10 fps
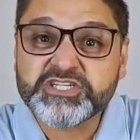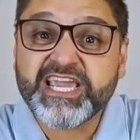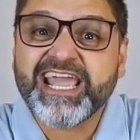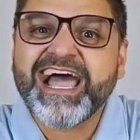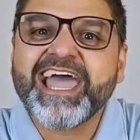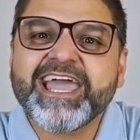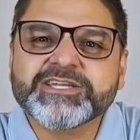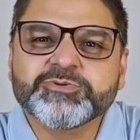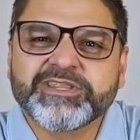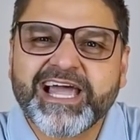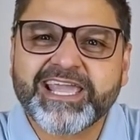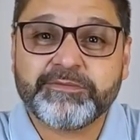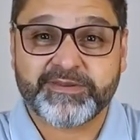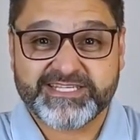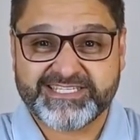Help this video
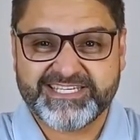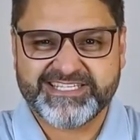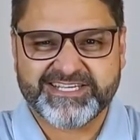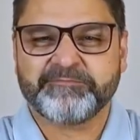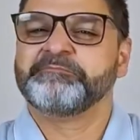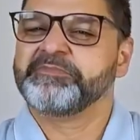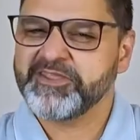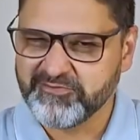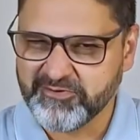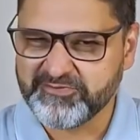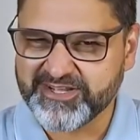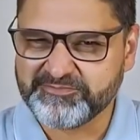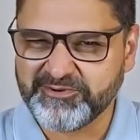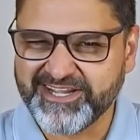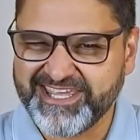reach and help the people who need
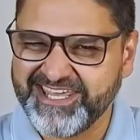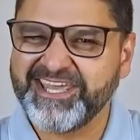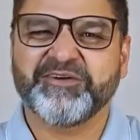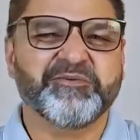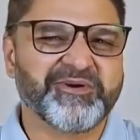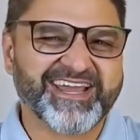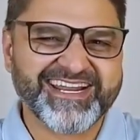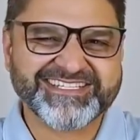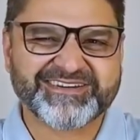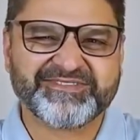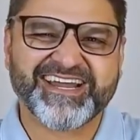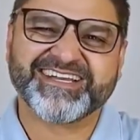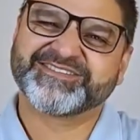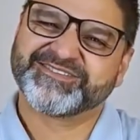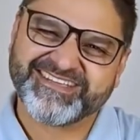it. I'll wrap up here. Big hug and see
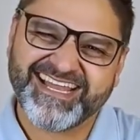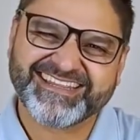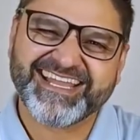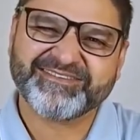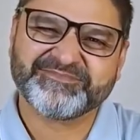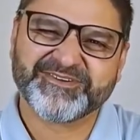you next time.